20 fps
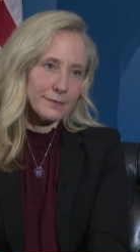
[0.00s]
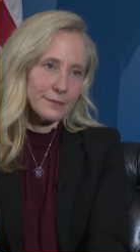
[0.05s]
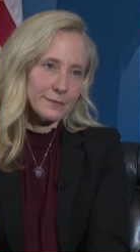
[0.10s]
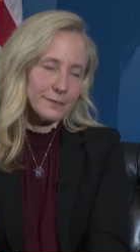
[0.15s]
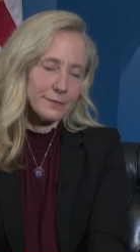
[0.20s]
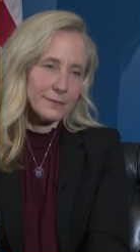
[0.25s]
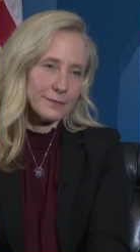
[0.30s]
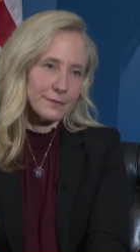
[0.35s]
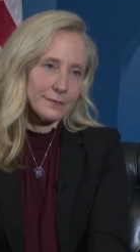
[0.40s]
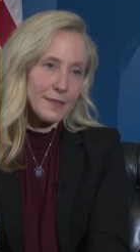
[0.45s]

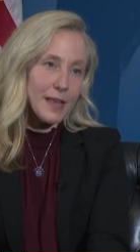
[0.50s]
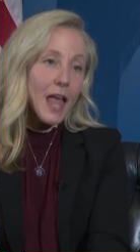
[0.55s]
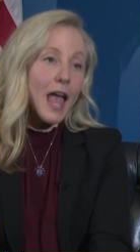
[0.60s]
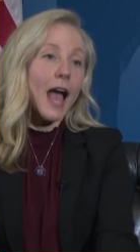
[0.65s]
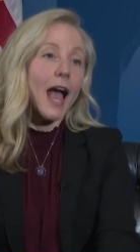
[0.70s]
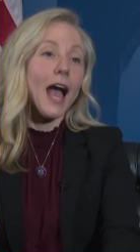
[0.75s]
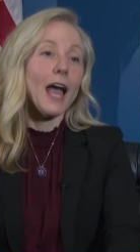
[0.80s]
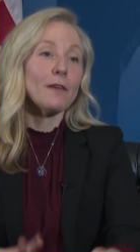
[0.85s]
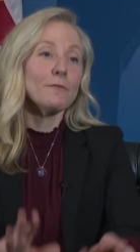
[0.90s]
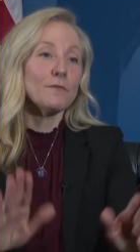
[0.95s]
And I
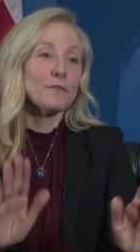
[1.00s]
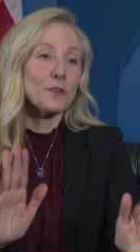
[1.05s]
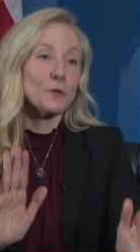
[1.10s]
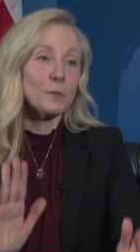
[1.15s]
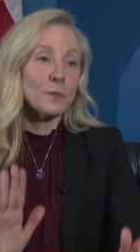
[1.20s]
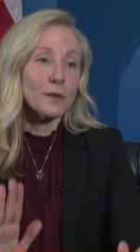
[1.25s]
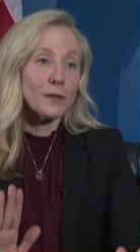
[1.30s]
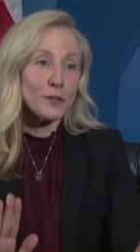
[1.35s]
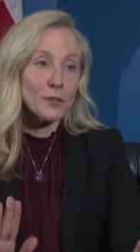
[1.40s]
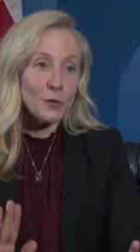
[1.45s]
wonder. I'm
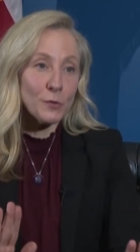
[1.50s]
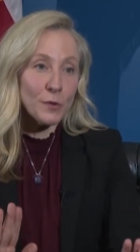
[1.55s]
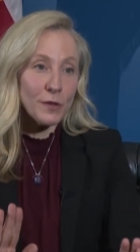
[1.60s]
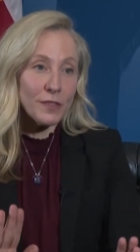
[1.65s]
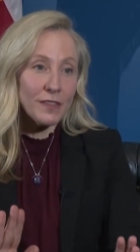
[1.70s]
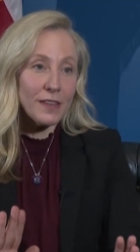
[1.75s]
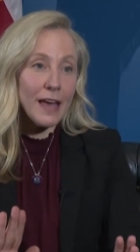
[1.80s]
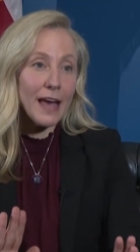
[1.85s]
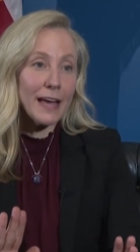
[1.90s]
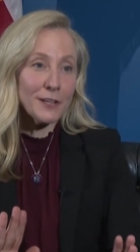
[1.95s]
familiar with
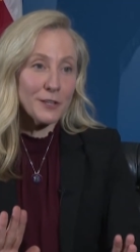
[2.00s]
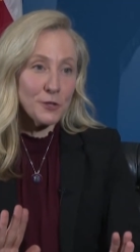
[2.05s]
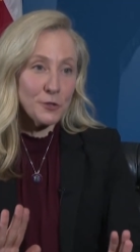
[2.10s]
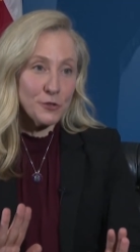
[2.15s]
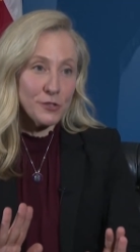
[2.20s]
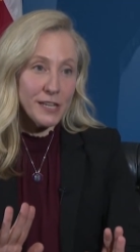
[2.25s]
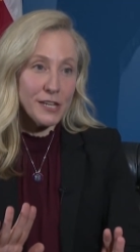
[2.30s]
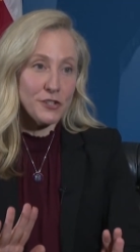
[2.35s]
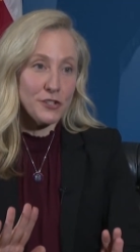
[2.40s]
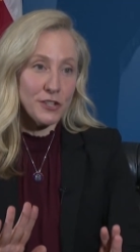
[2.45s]
the
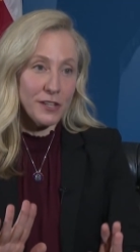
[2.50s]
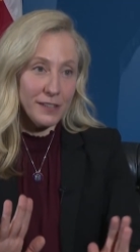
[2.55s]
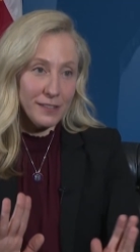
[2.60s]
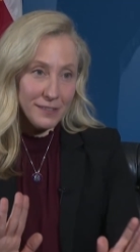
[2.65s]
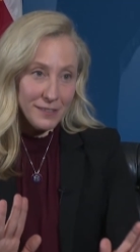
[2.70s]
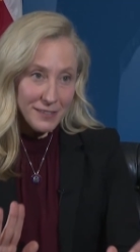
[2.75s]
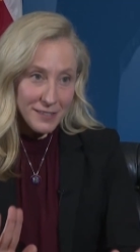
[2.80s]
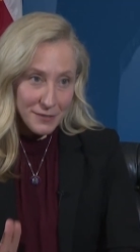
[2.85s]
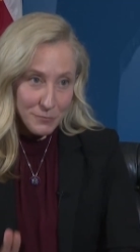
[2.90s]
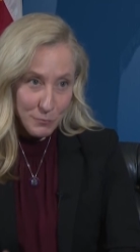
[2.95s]

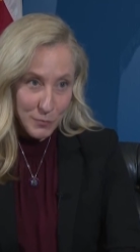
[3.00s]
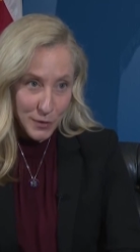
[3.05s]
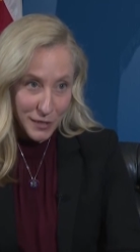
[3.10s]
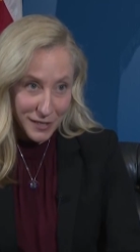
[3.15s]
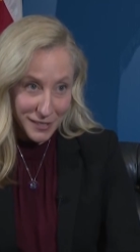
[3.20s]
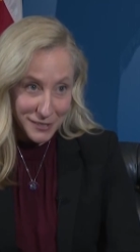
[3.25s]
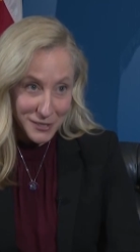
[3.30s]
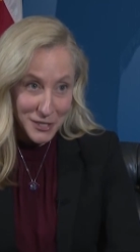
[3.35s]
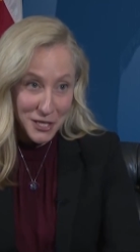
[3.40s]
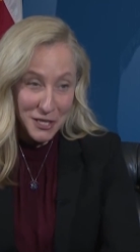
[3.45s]
accusations yeah, yeah, sorry,
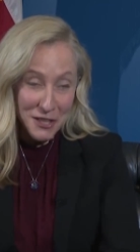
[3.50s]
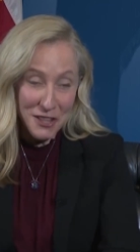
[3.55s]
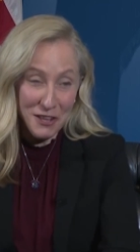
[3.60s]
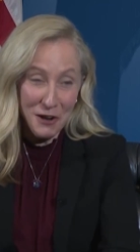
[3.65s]
because sorry.